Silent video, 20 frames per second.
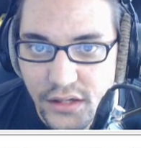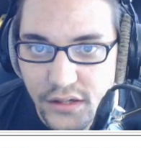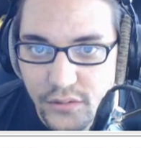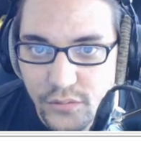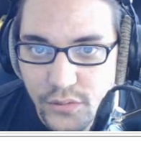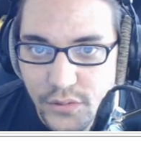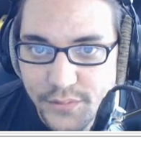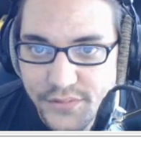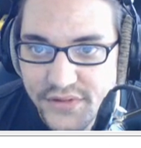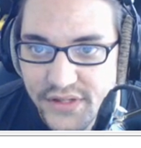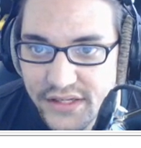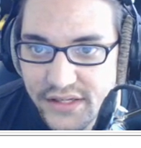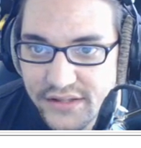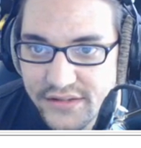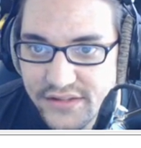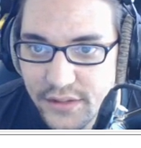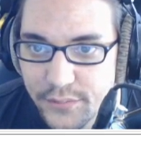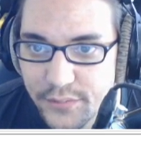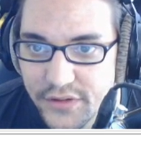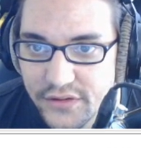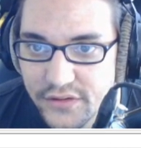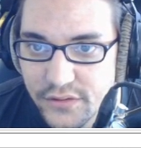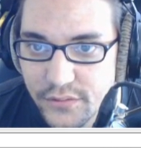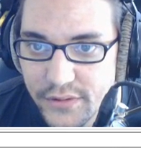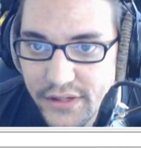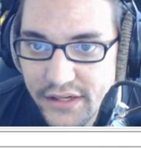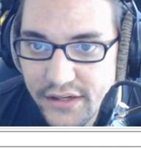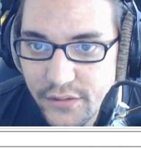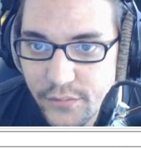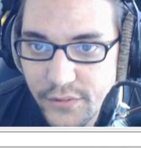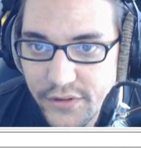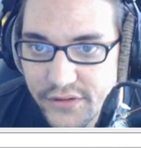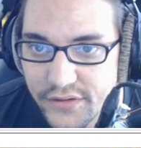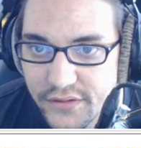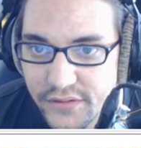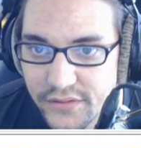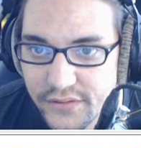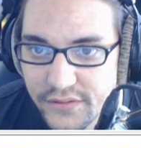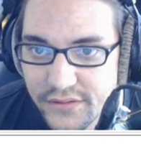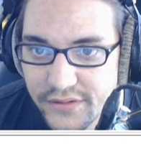Whoops, I did step into when I didn't want to.